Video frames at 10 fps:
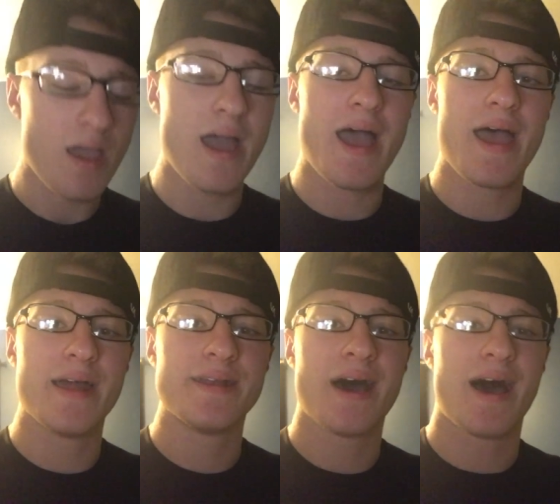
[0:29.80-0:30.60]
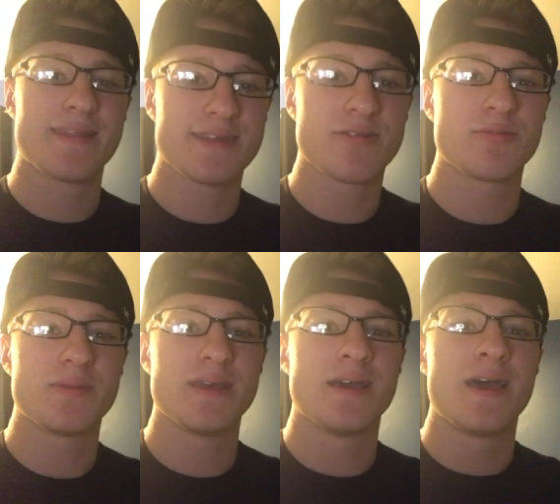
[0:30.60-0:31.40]
and I think it would
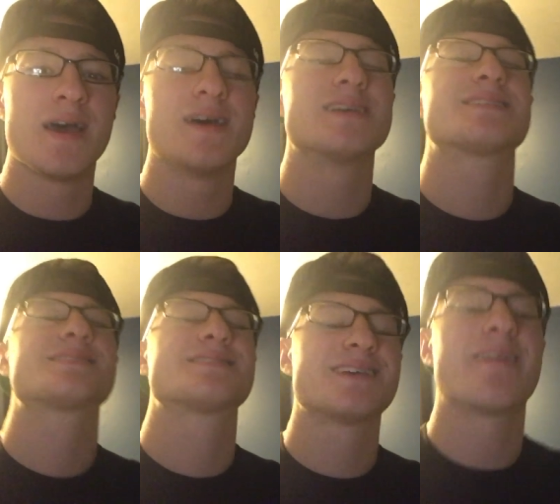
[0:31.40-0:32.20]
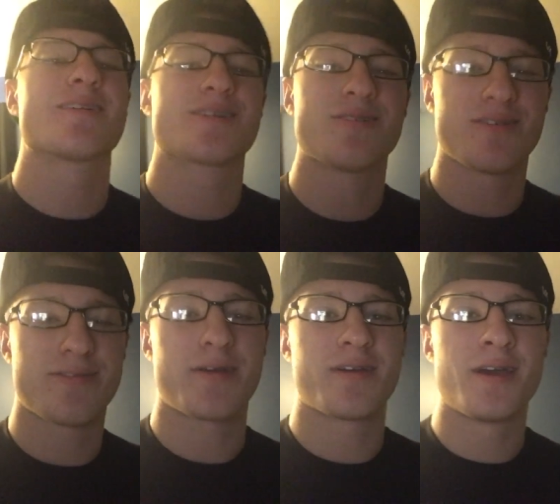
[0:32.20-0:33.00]
be hysterical
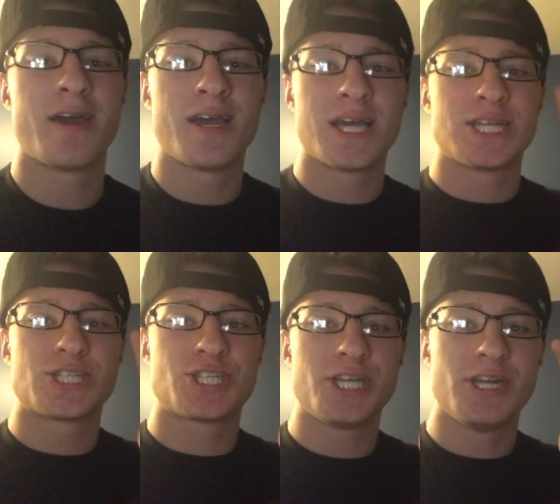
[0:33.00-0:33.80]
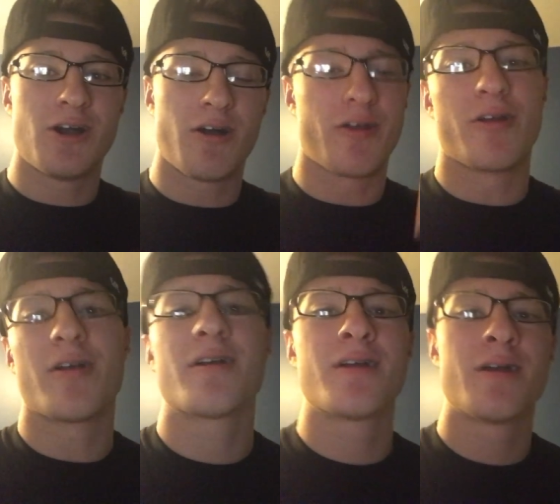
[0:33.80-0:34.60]
if I cheat on
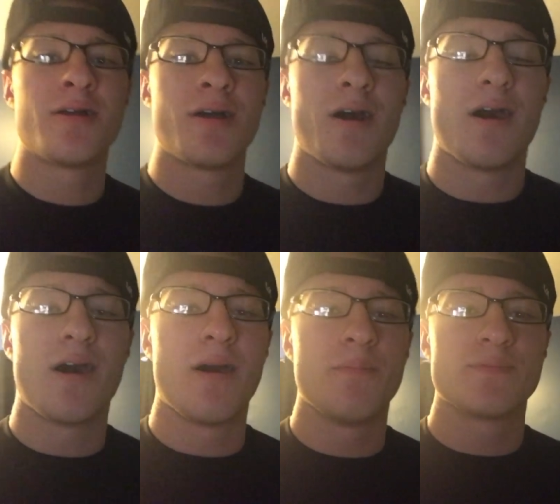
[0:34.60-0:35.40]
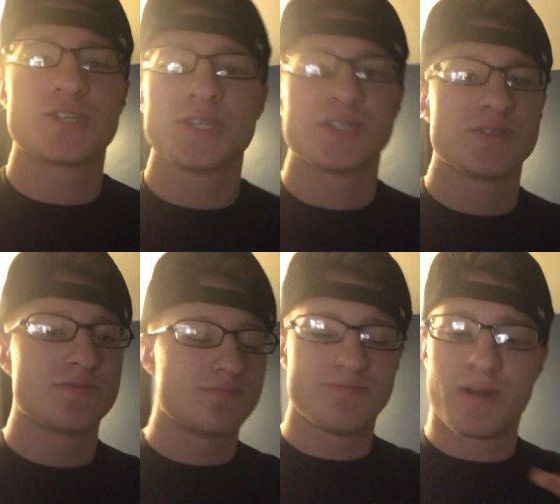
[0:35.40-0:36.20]
her. Um,
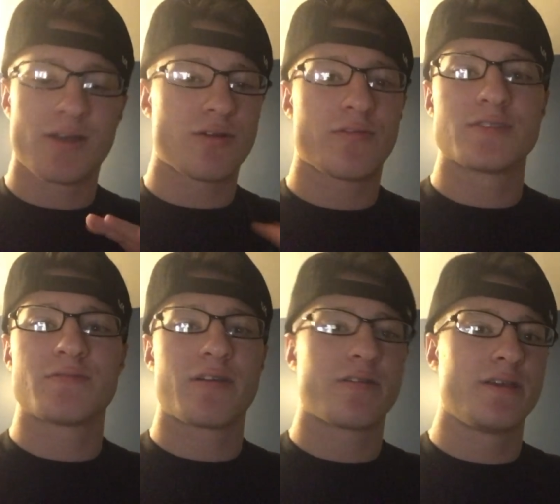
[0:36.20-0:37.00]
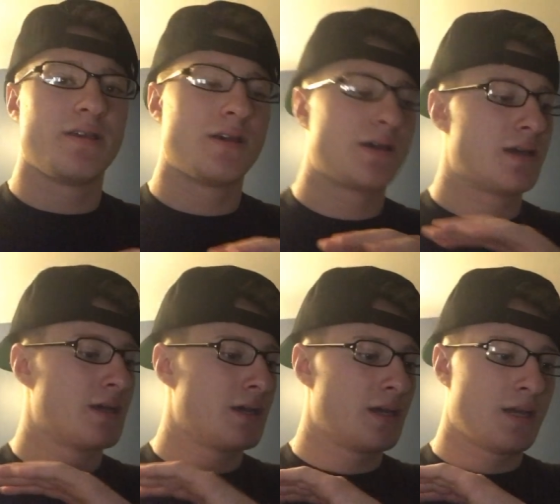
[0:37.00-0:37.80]
she, my girlfriend's very
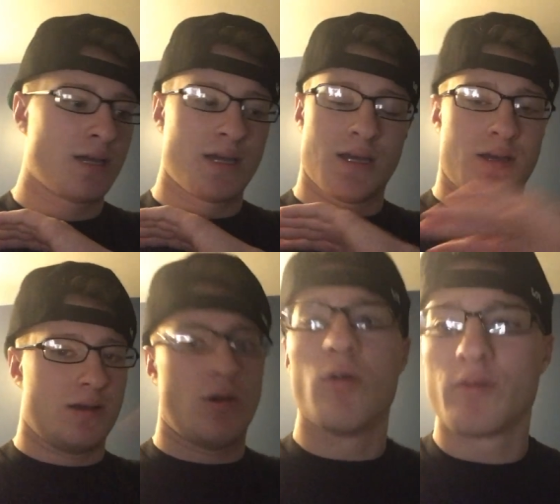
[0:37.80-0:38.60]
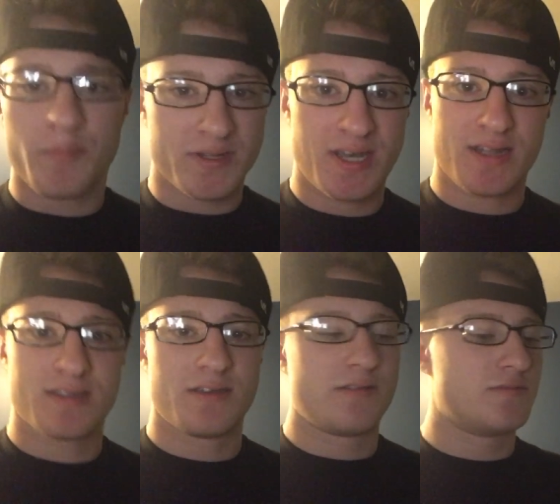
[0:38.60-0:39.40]

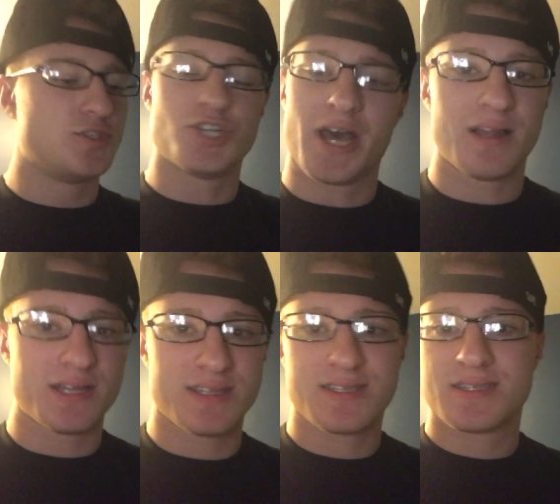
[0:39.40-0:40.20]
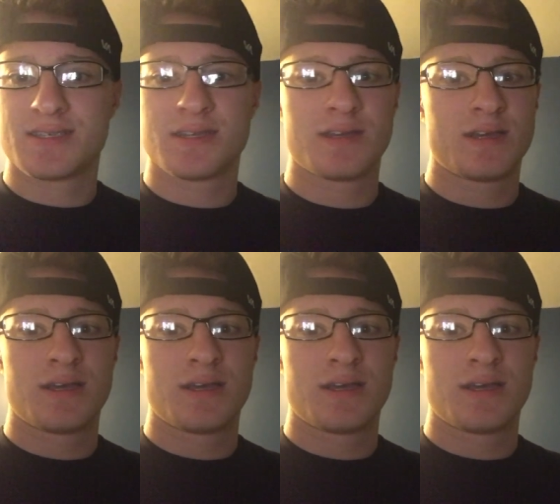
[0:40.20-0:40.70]
overprotective, jealous.